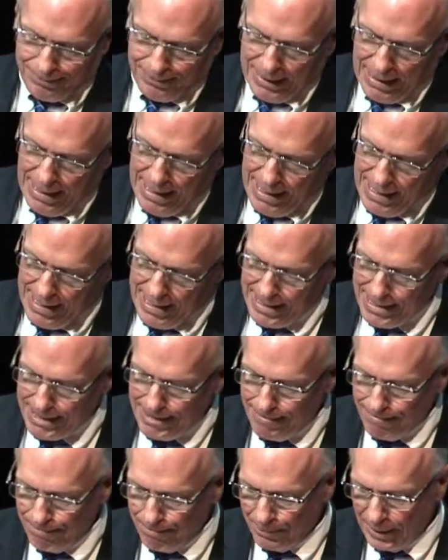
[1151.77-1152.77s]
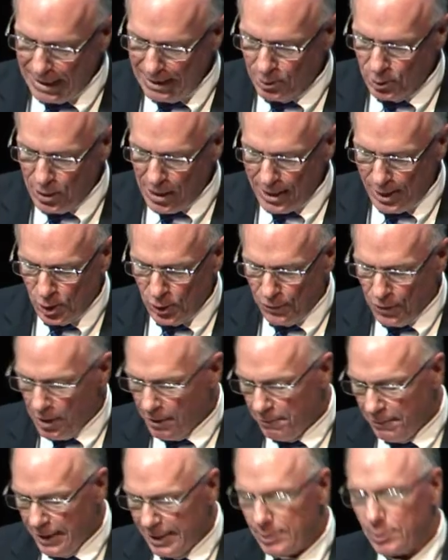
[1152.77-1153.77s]
It's not as
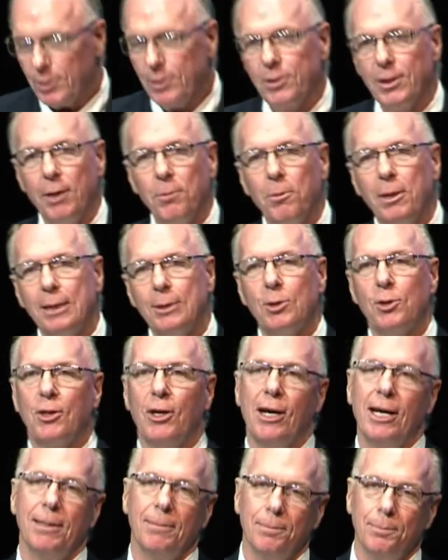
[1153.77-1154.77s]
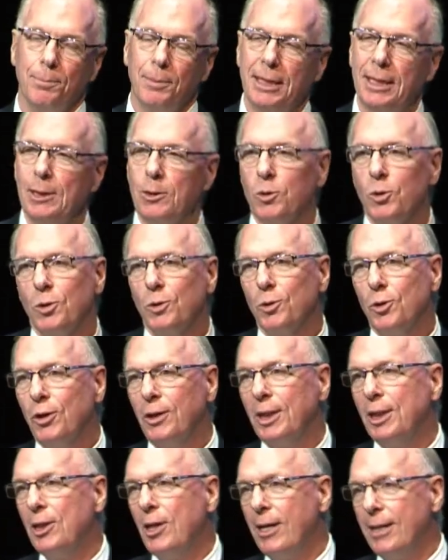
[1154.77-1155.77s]
far-fetched as I once thought, but it's
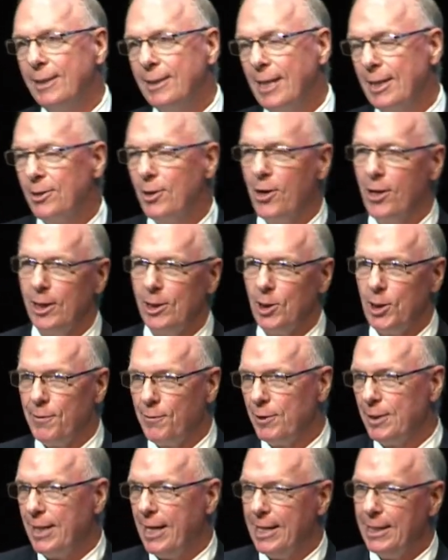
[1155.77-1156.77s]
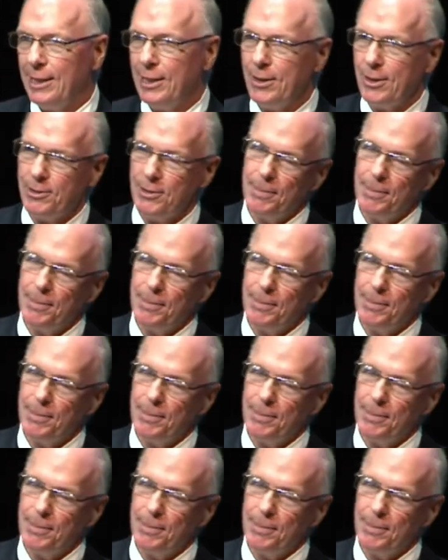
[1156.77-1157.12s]
certainly not a technology for 10 years.